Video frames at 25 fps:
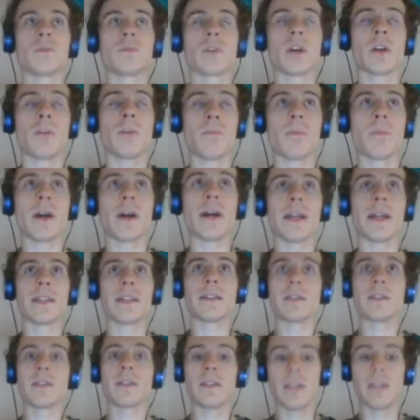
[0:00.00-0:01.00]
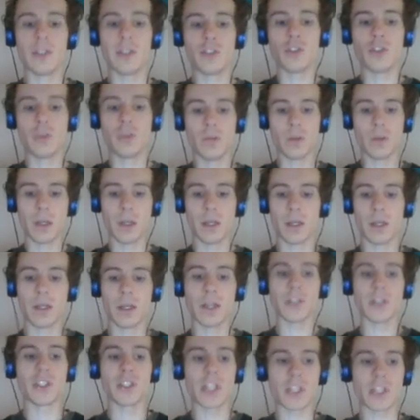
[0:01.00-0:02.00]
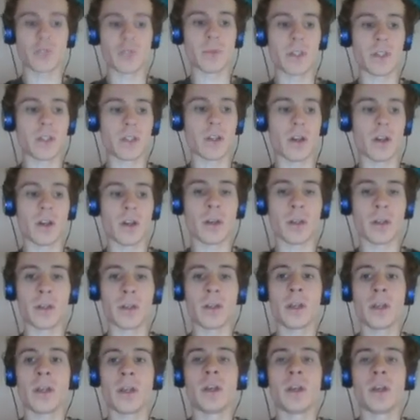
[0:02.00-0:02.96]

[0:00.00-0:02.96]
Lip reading: combined issue a judgment on